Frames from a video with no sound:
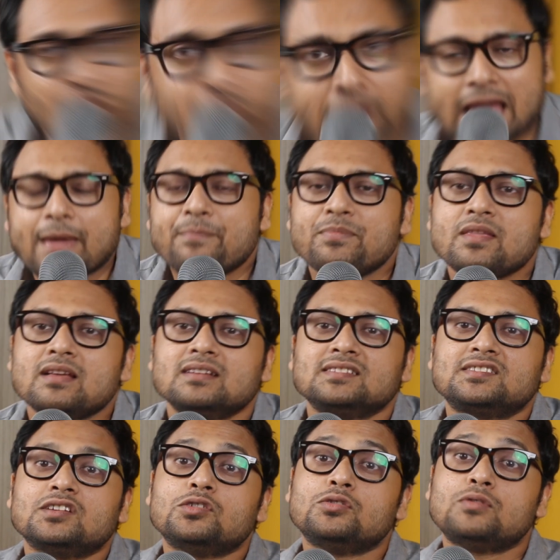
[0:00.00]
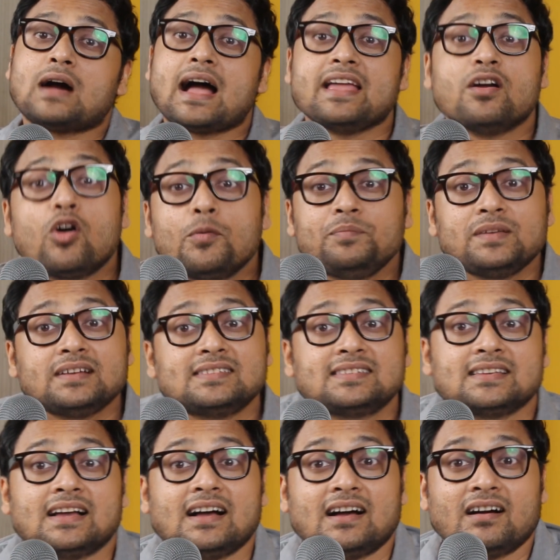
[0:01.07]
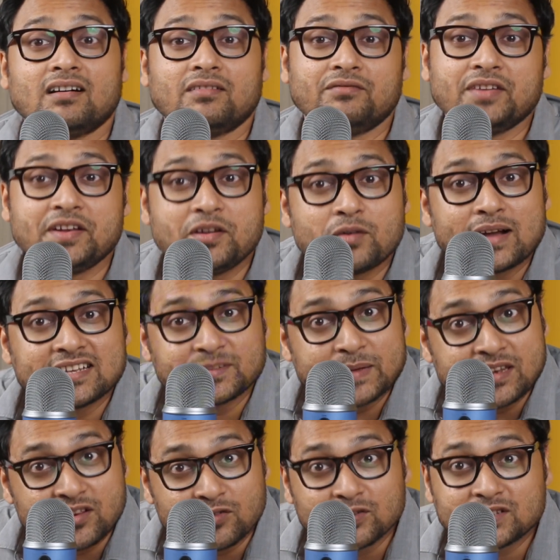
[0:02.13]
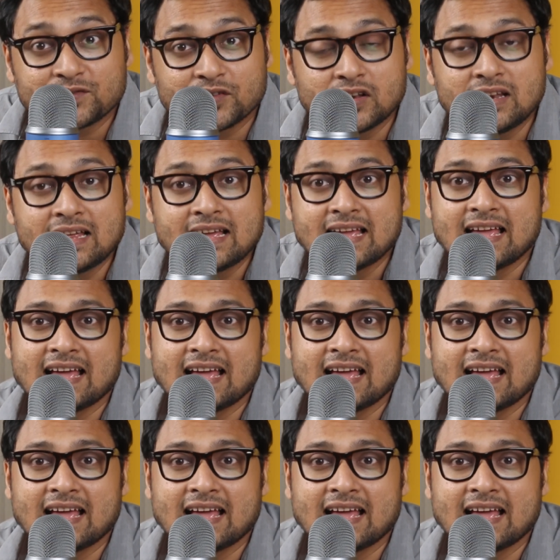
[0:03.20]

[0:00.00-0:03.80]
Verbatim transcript: Okay, so I hope this uh, video has been useful.